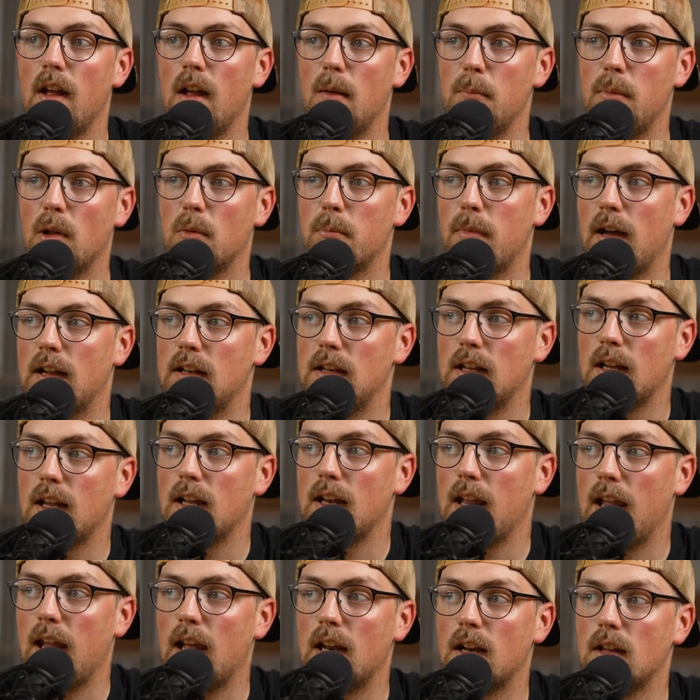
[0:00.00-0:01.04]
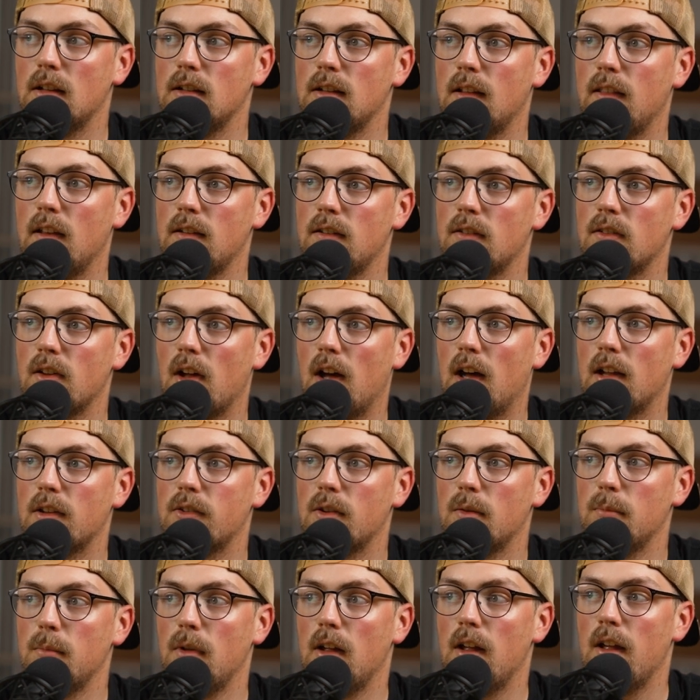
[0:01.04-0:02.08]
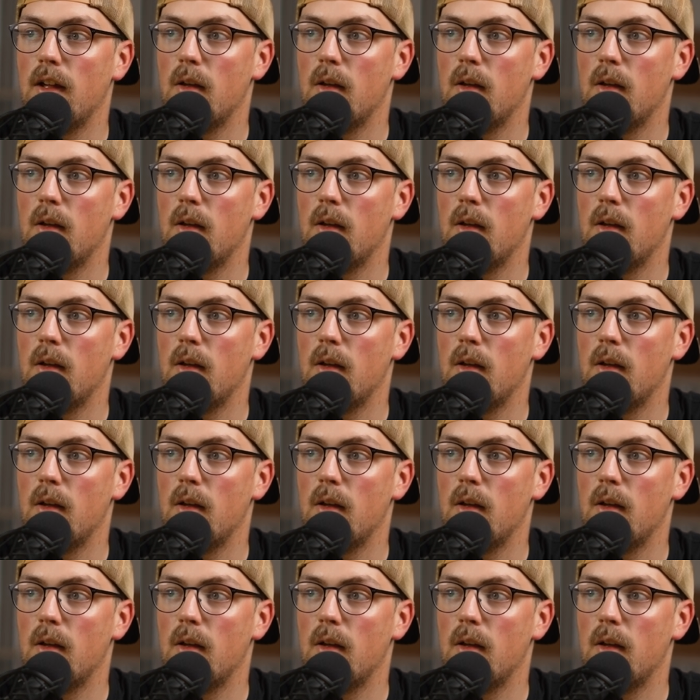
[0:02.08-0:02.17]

built by Nick and Anna. This is awesome.